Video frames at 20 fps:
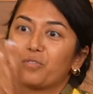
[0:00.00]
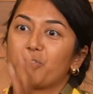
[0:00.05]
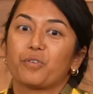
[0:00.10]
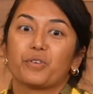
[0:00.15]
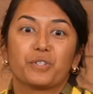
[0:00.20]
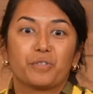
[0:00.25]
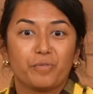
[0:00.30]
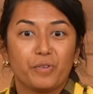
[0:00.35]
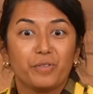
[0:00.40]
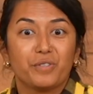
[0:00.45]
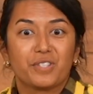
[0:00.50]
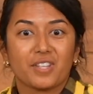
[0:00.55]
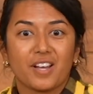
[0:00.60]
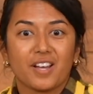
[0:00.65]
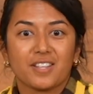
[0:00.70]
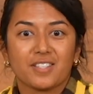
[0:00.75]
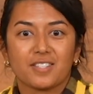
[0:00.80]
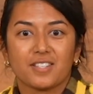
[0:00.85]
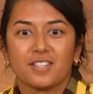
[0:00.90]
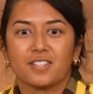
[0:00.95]
course, food
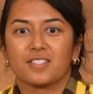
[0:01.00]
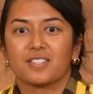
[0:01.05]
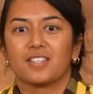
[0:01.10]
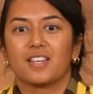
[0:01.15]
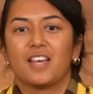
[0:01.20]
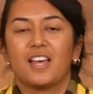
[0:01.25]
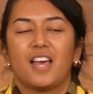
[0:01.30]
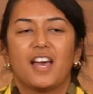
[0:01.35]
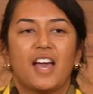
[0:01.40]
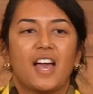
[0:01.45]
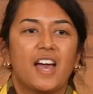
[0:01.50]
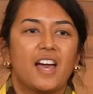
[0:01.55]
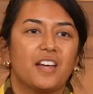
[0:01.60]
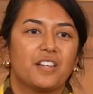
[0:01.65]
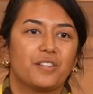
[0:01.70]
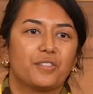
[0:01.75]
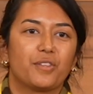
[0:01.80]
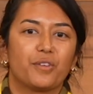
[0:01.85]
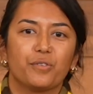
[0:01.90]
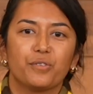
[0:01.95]
sciences.
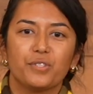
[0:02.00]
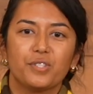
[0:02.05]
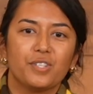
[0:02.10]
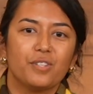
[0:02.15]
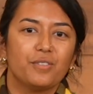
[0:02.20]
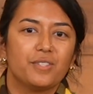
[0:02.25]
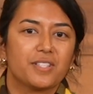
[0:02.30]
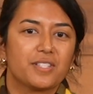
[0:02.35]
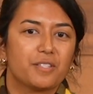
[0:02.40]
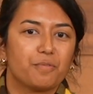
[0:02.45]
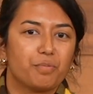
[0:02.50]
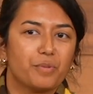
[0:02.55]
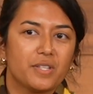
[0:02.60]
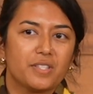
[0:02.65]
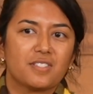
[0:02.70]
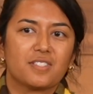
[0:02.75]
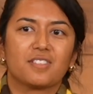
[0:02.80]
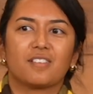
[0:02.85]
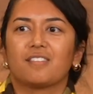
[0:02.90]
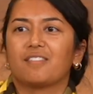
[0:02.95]
And those two
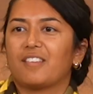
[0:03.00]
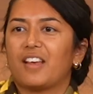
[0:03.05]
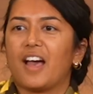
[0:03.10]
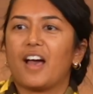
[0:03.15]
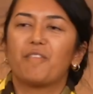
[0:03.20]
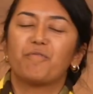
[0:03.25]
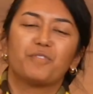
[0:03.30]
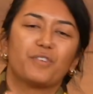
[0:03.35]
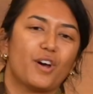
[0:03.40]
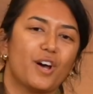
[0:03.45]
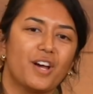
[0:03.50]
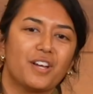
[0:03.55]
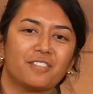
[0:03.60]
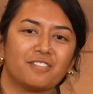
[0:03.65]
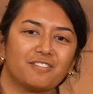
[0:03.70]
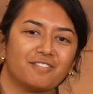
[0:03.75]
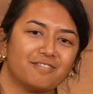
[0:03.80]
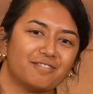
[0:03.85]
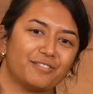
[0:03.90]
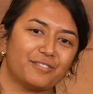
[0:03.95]
disciplines have not
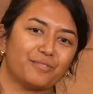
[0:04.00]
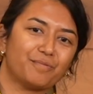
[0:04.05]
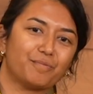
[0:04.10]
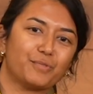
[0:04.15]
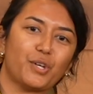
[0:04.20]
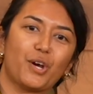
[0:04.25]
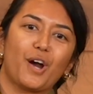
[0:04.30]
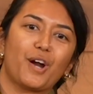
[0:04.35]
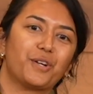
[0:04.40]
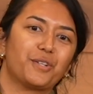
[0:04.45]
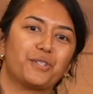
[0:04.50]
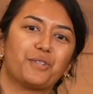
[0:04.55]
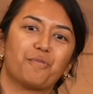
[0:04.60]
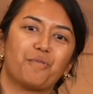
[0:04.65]
talked to